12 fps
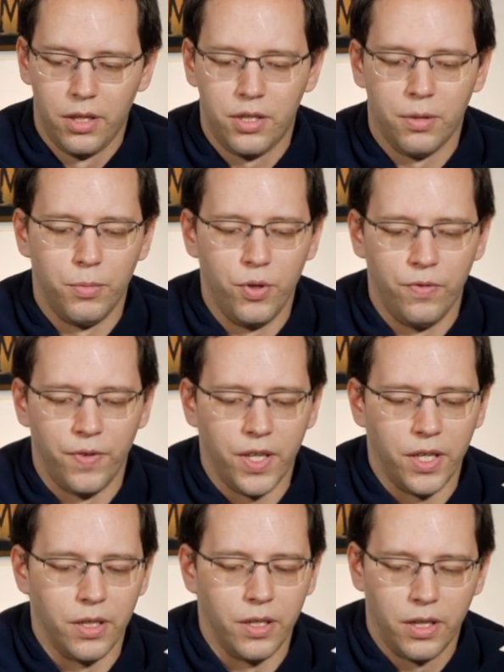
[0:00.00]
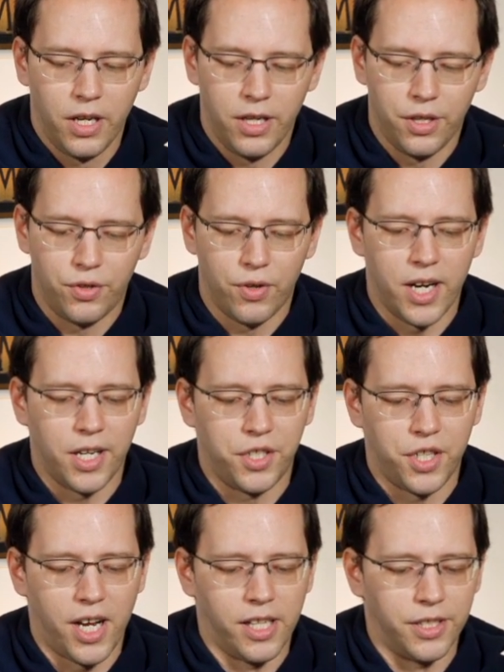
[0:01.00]
to move in and to try to
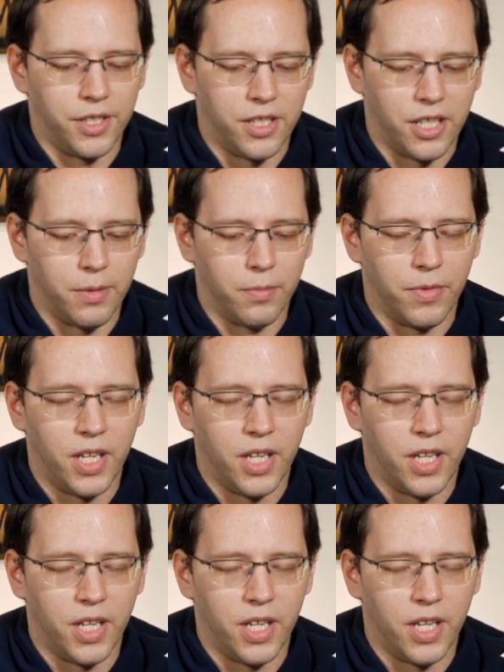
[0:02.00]
challenge them